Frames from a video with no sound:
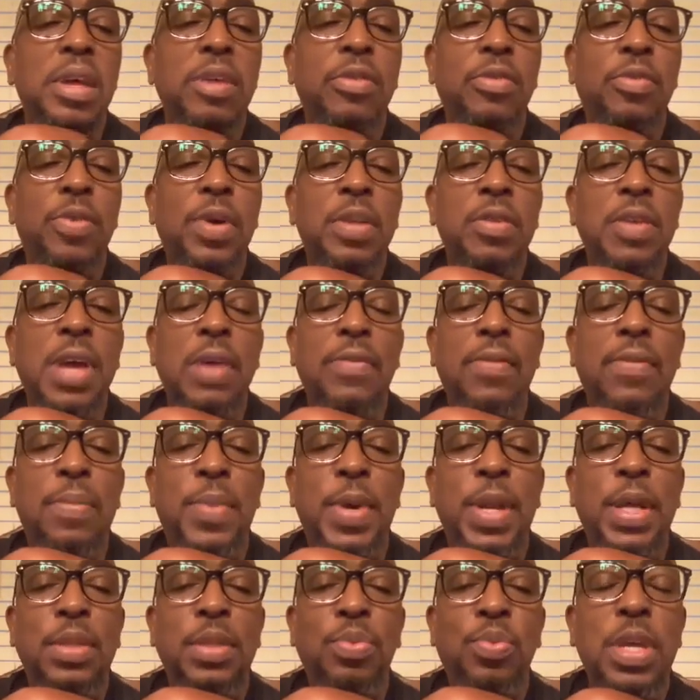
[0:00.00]
Everyone, you have a
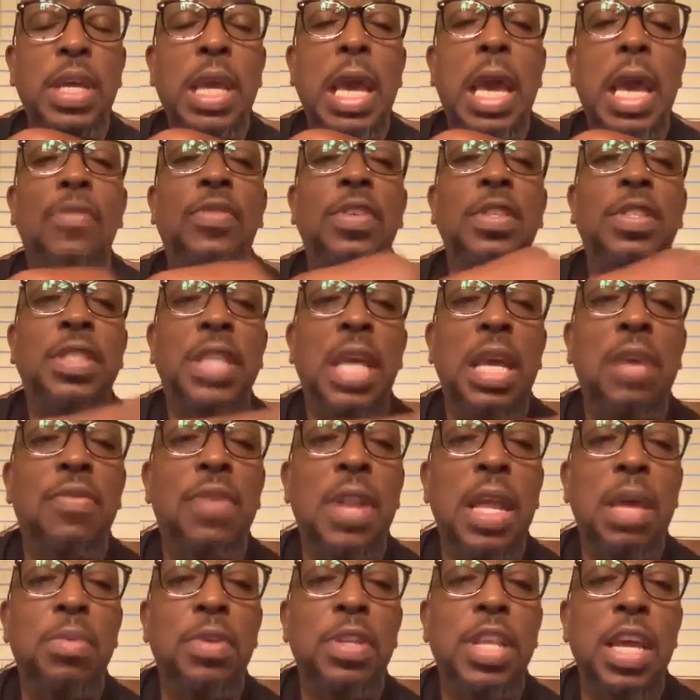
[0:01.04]
blessed week. Have a
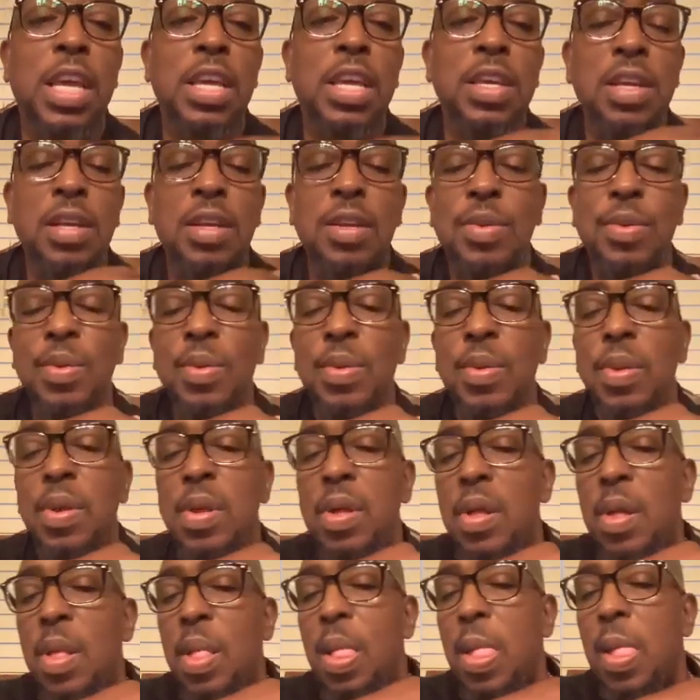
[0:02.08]
safe Labor Day.
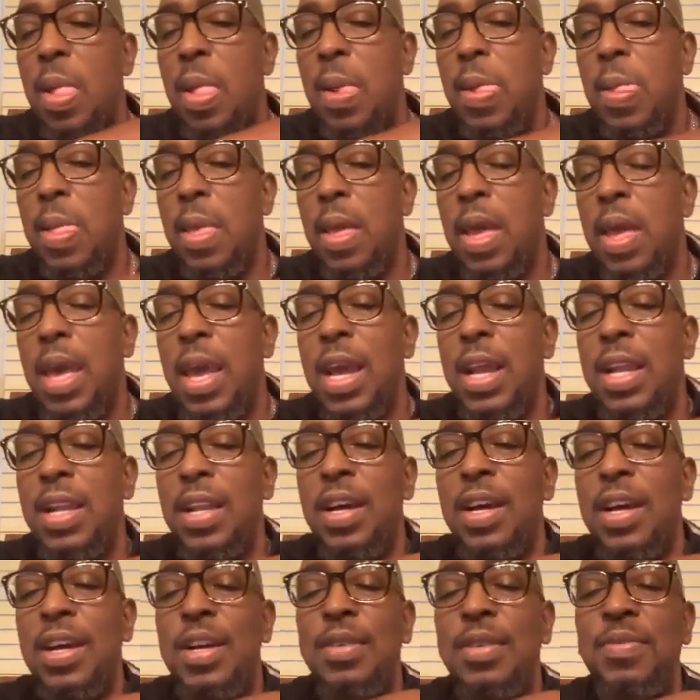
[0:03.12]

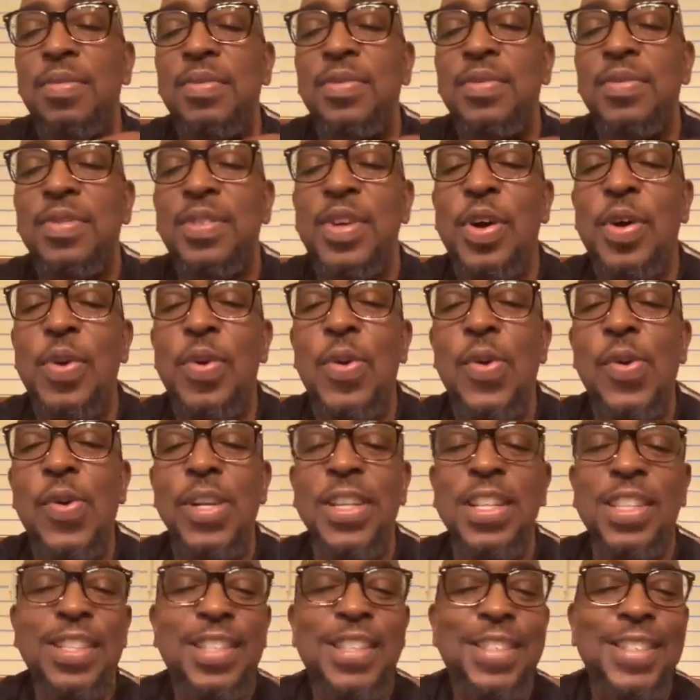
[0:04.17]
And uh, go
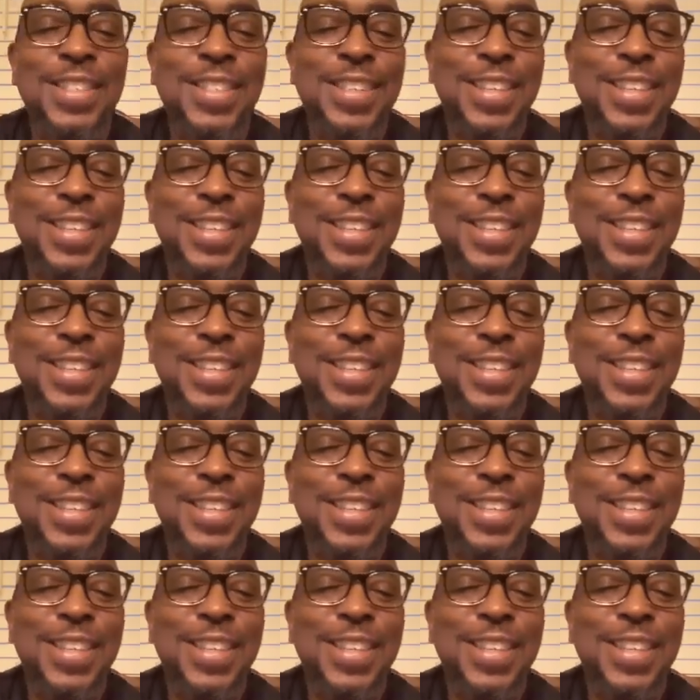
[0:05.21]
Hornets.